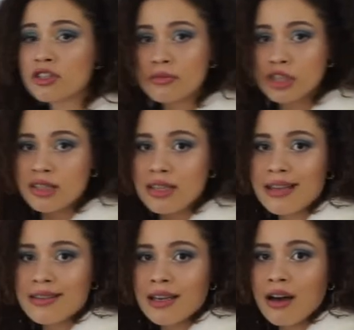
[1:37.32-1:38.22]
some
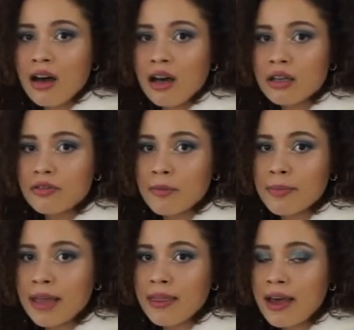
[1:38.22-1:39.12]
GCSE art from
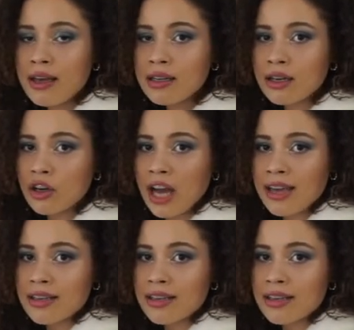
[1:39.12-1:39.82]
me there. I got an